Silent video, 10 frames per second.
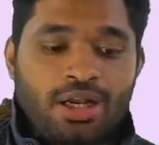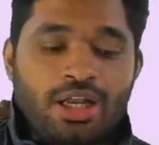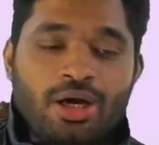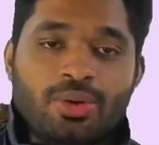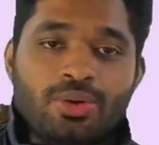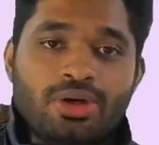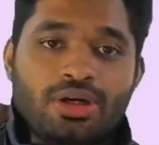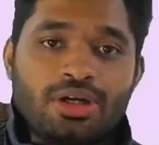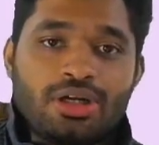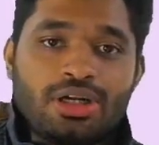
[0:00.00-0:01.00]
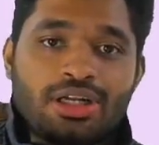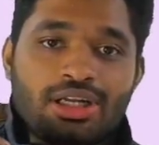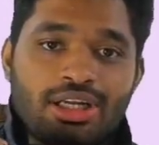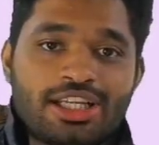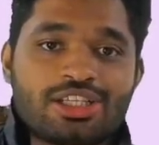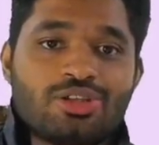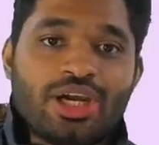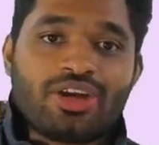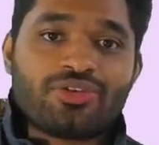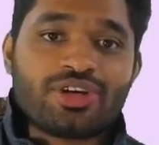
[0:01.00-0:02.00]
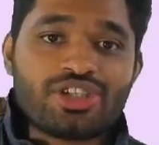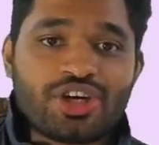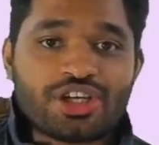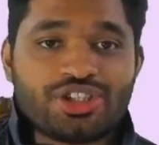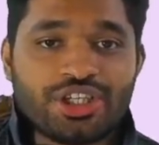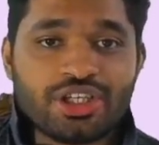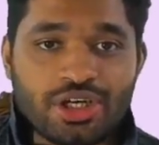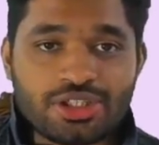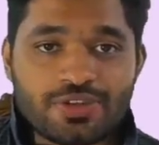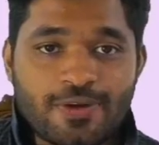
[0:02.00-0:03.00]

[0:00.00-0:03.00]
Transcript: Now, let's look at restructuring cost.